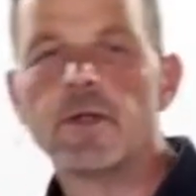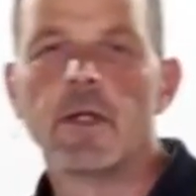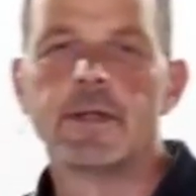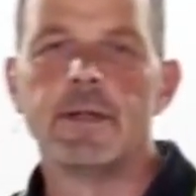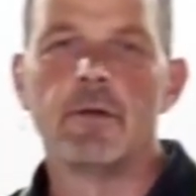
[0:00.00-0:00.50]

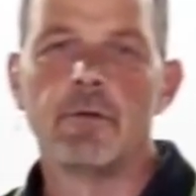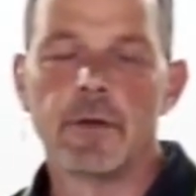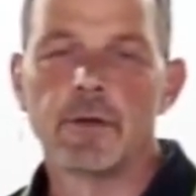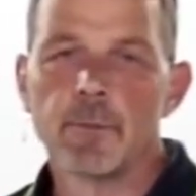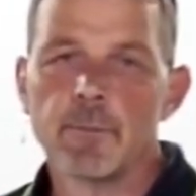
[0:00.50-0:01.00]
90
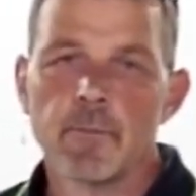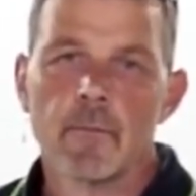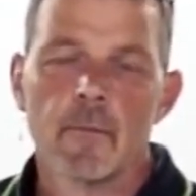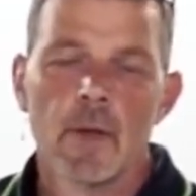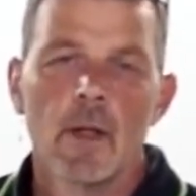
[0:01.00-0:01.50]
degrees.
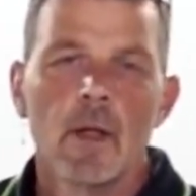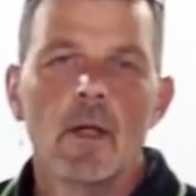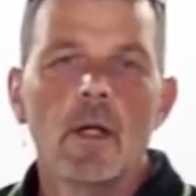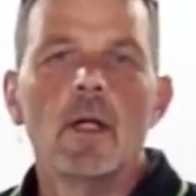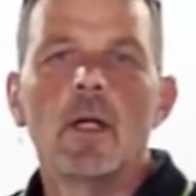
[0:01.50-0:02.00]

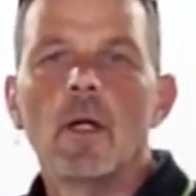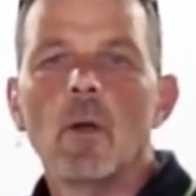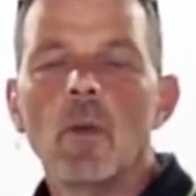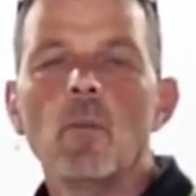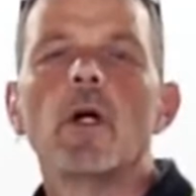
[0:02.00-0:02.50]

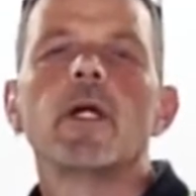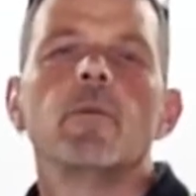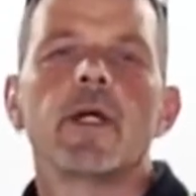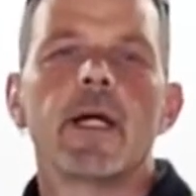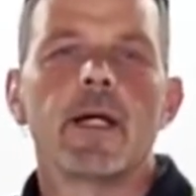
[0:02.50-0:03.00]
When working with
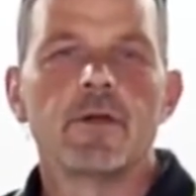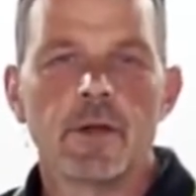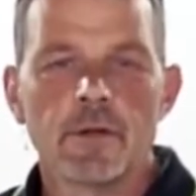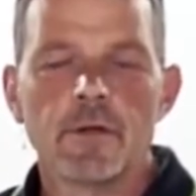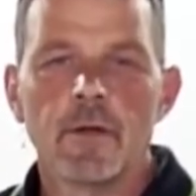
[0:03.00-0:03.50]
the
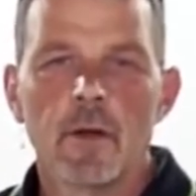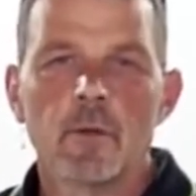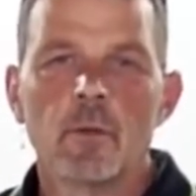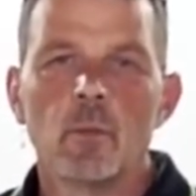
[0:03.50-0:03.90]
KS60 though,